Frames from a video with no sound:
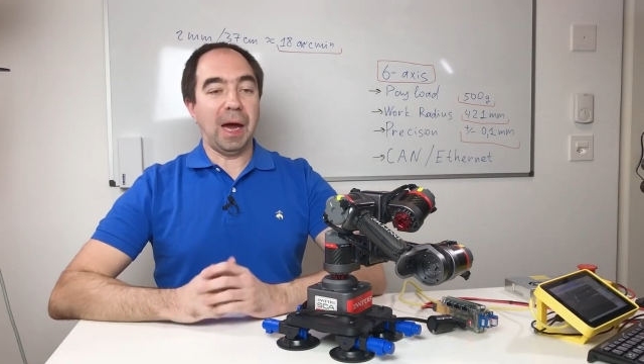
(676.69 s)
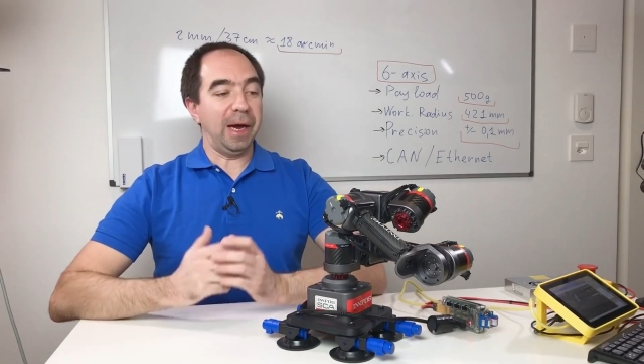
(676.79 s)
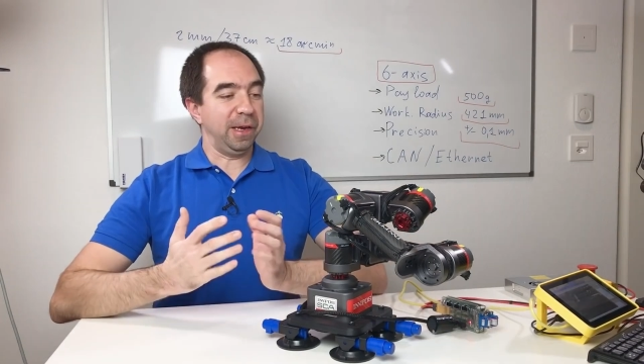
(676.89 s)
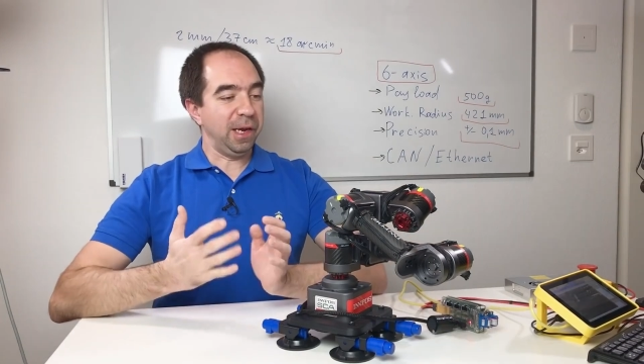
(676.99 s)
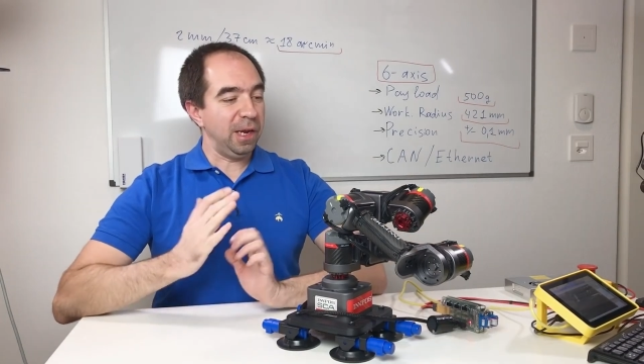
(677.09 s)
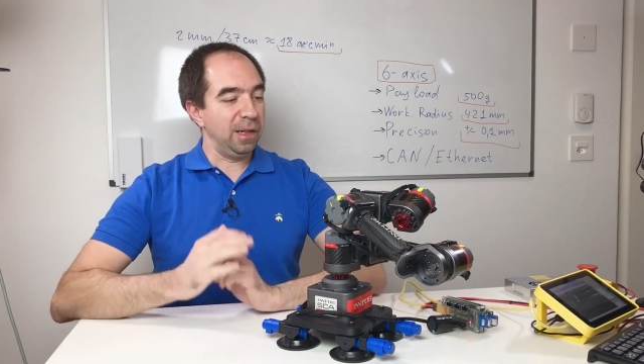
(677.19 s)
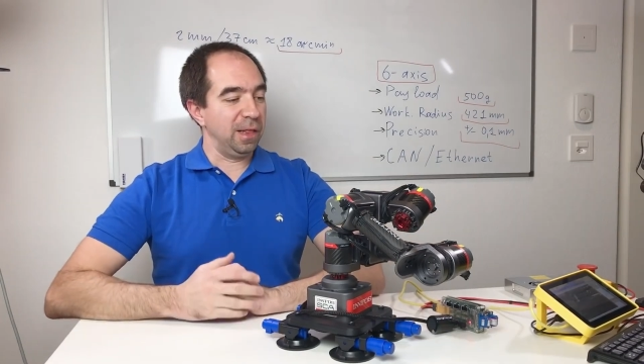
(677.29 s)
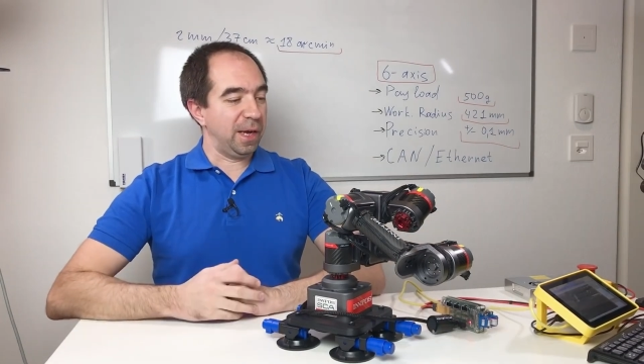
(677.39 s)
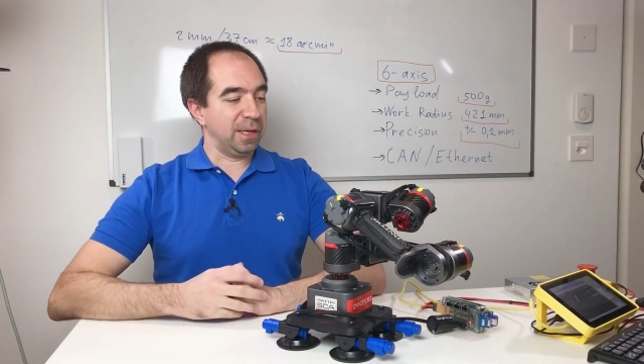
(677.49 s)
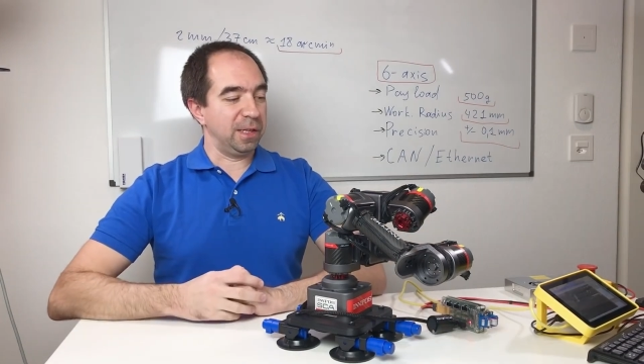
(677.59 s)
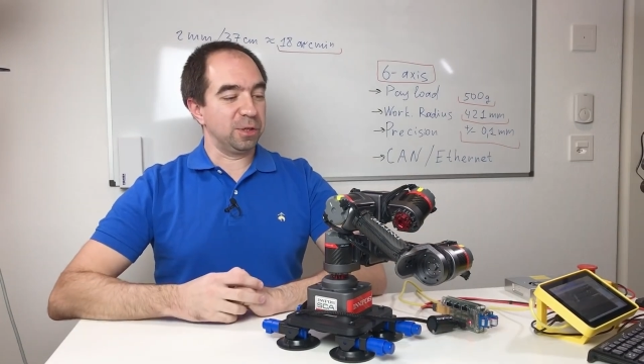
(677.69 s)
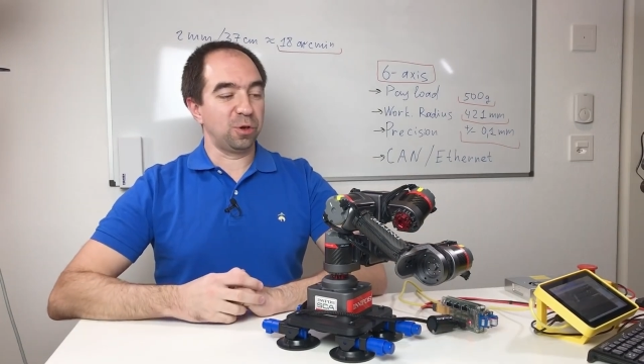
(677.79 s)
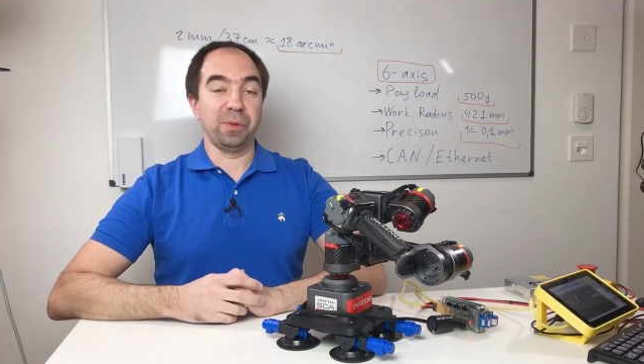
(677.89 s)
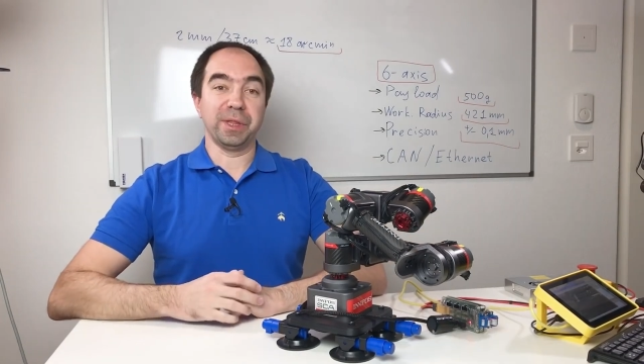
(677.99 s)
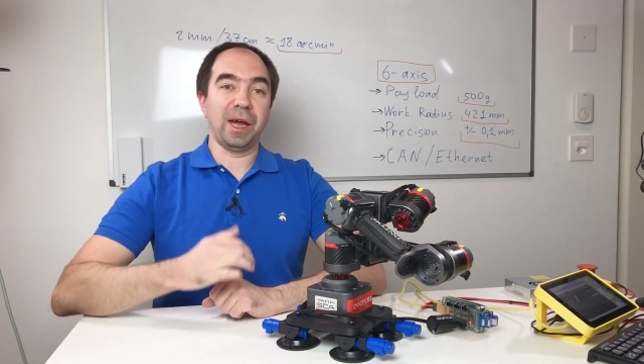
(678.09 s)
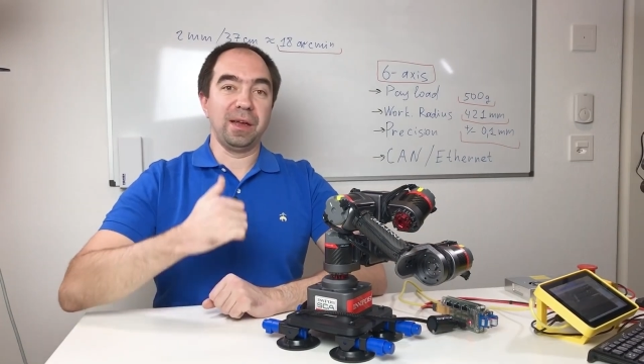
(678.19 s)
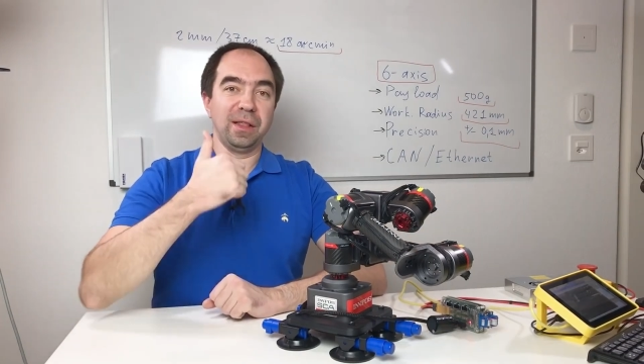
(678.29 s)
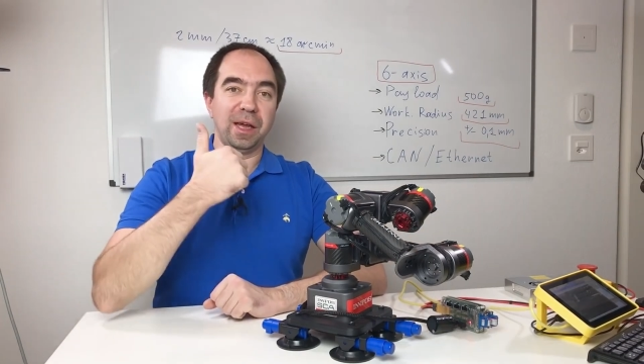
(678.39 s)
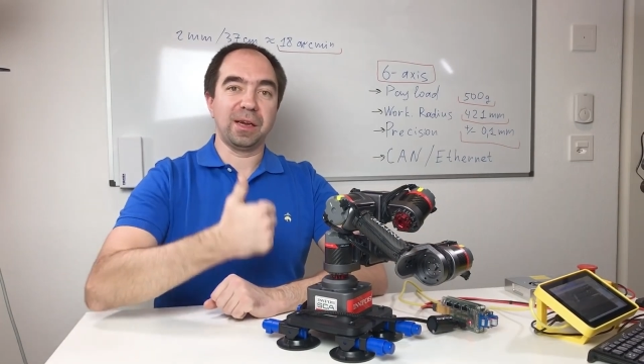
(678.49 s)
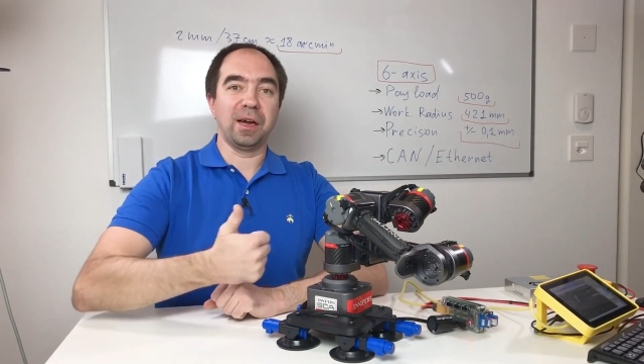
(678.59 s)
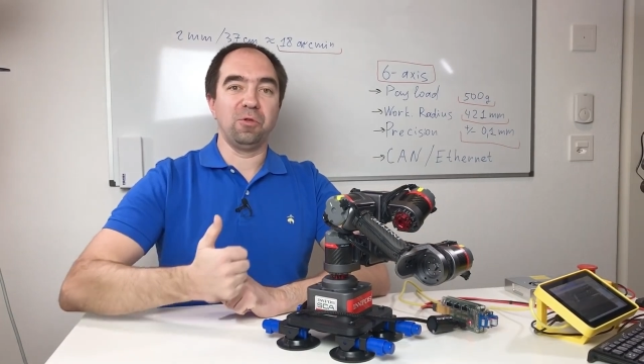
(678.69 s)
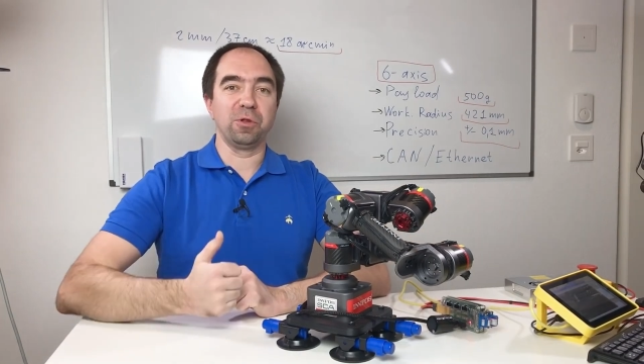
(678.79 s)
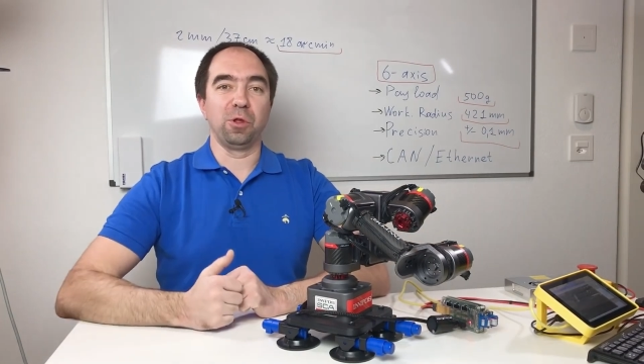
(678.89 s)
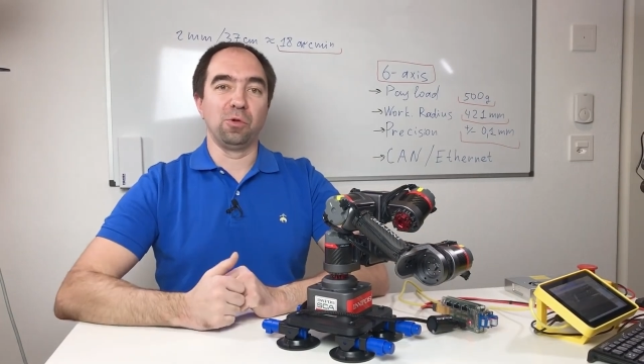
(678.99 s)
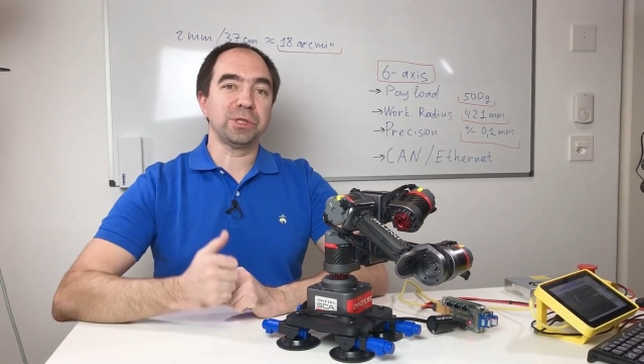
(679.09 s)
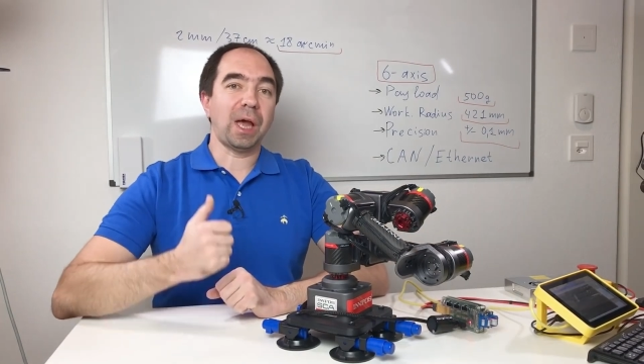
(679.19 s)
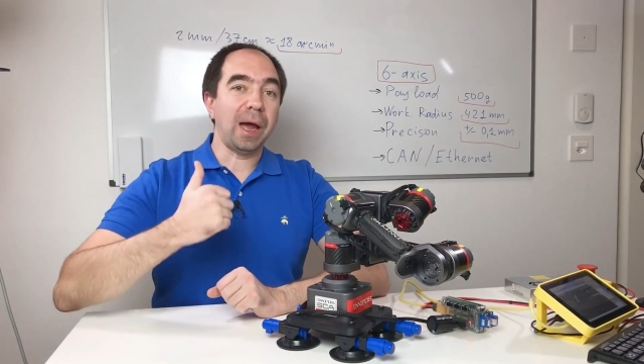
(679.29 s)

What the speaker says: I really like this robot. I like how it looks.